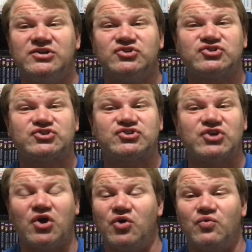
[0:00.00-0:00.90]

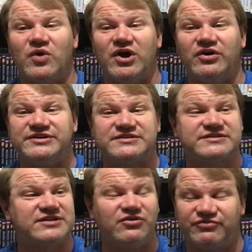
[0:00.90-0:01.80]
so well. He's
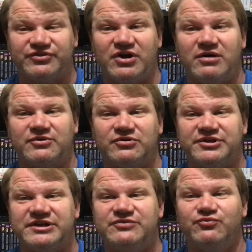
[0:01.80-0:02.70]
so phenomenal,
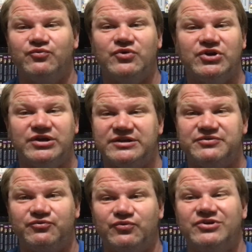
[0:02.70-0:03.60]
and he
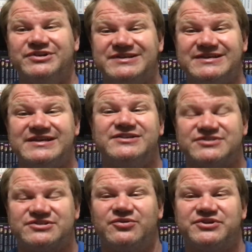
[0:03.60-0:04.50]
really, really gets
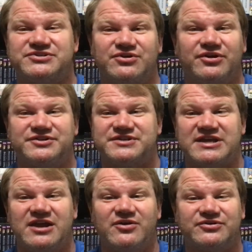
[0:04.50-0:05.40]
Tony Stark as a
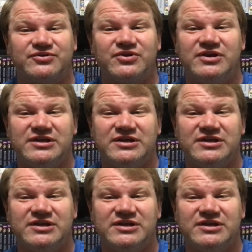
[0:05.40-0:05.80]
character.